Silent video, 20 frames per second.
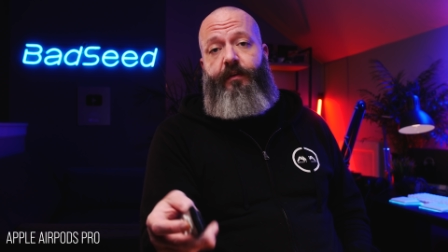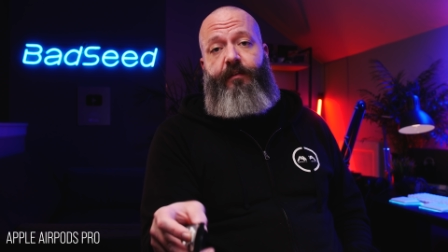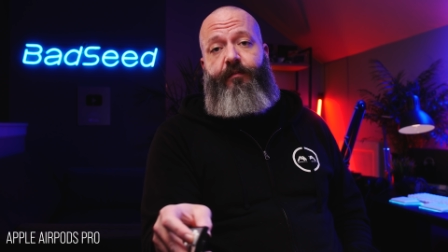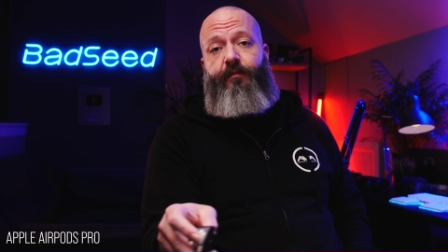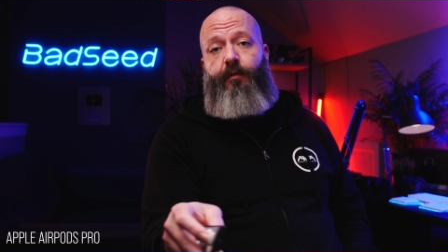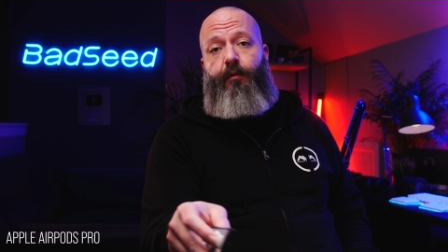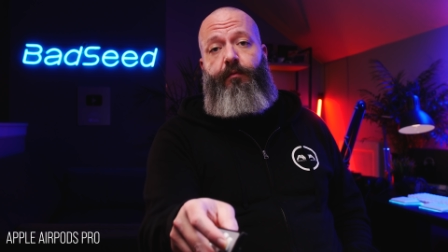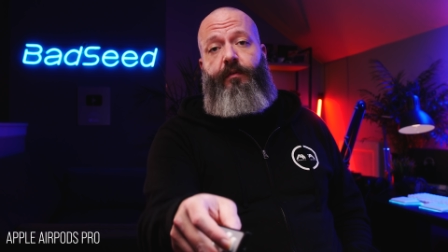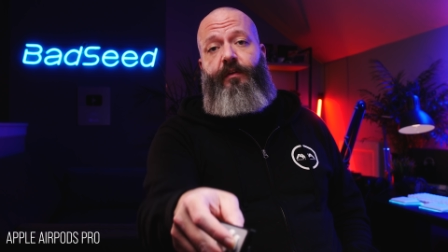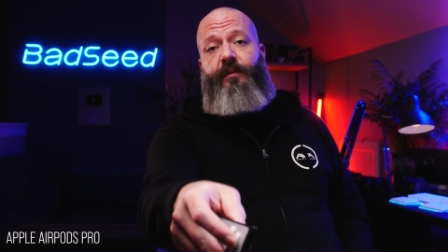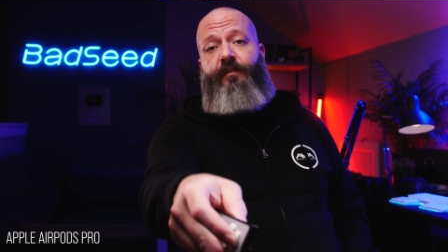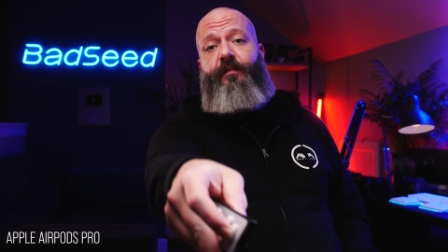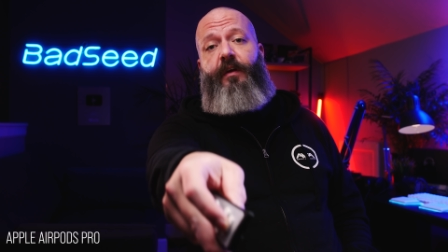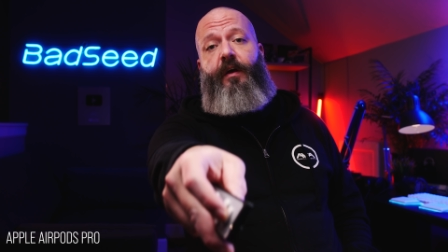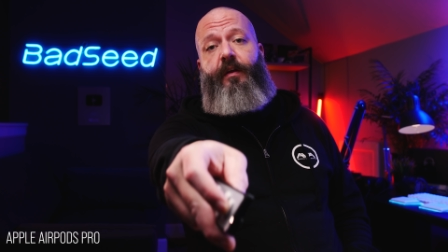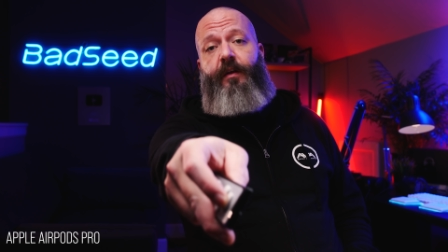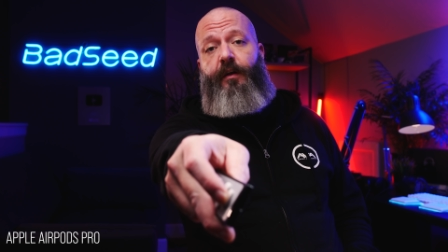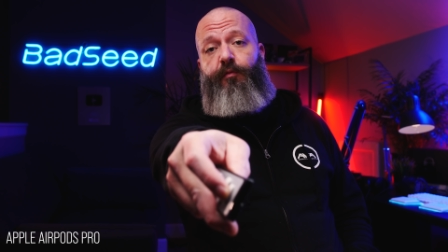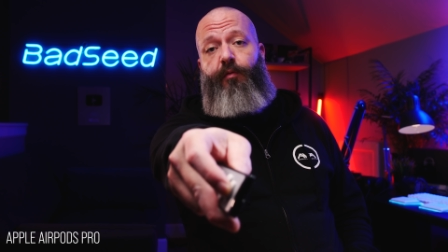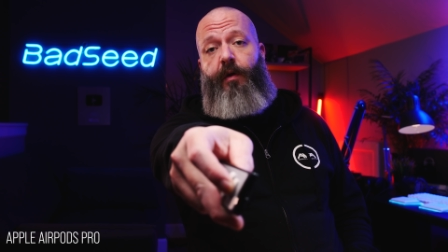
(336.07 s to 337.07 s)
These don't really
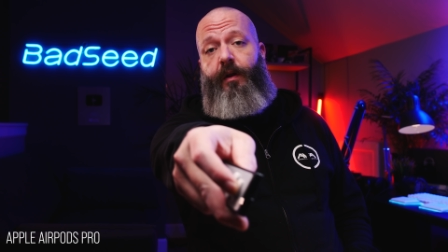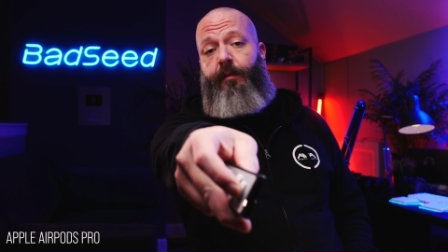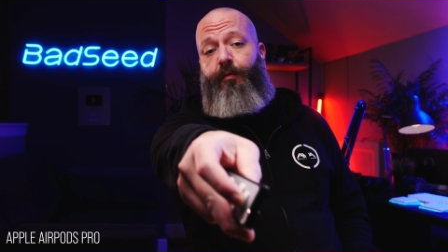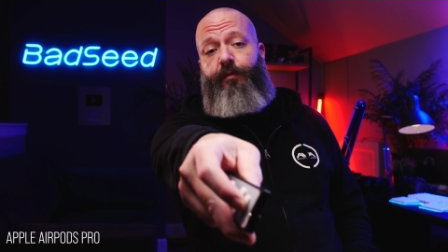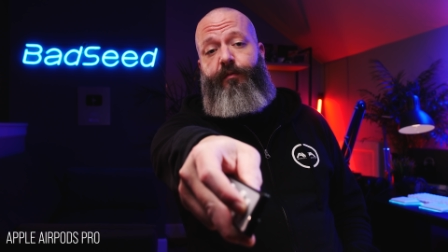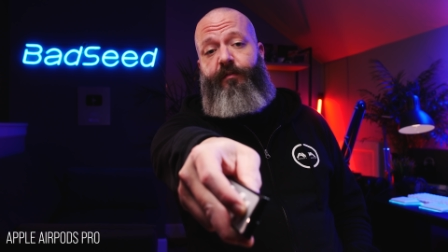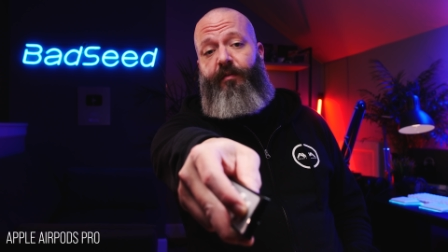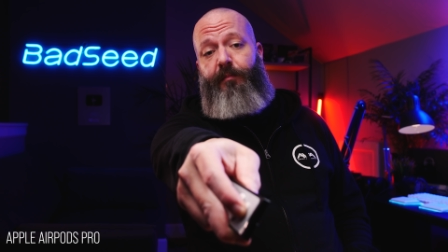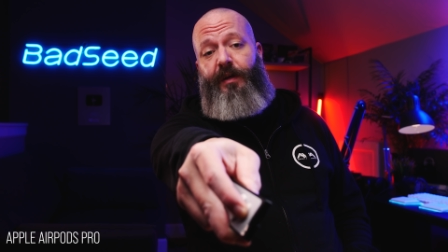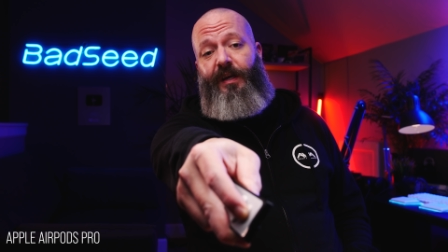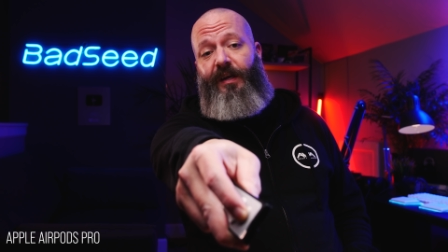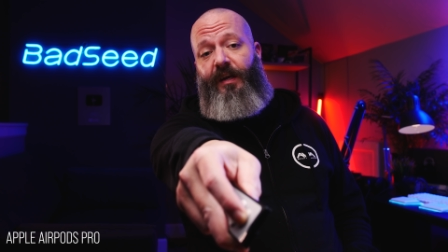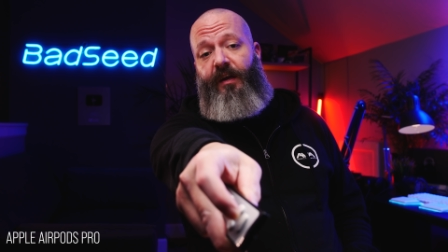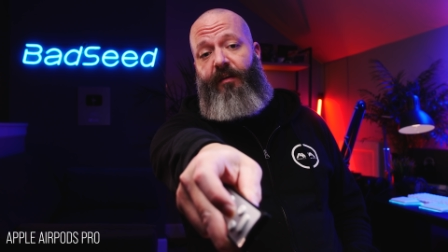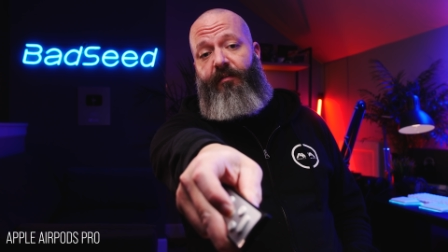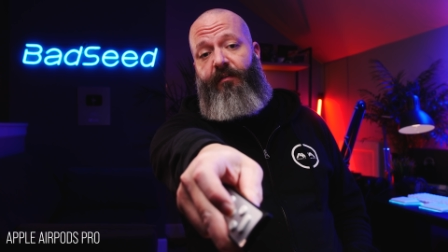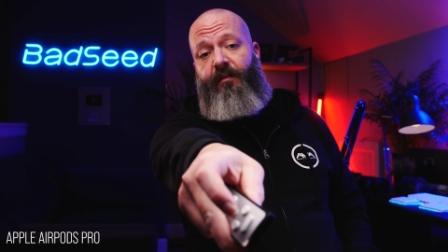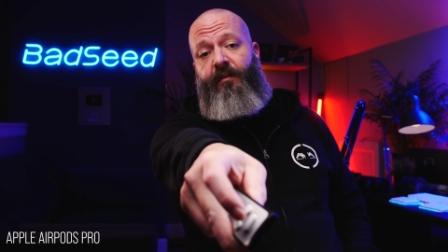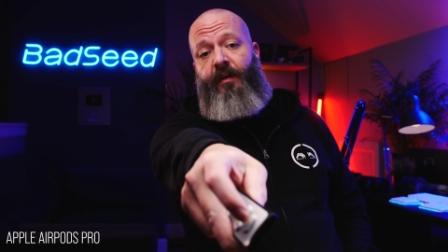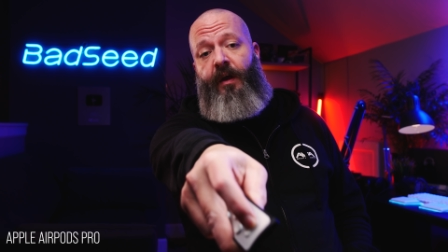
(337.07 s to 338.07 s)
sound incredible to me
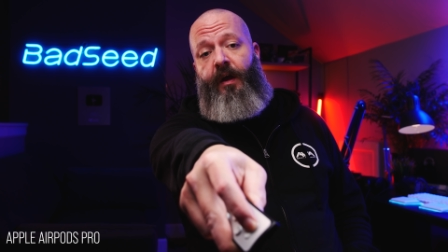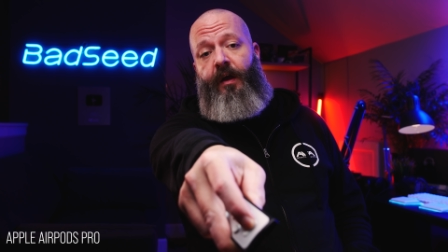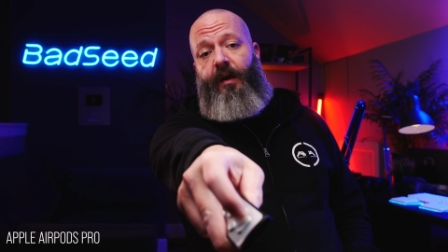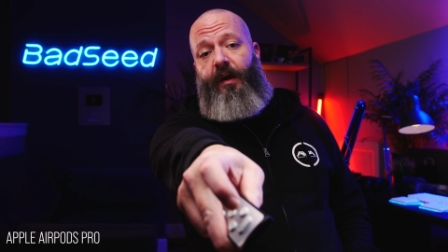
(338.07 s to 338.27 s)
either.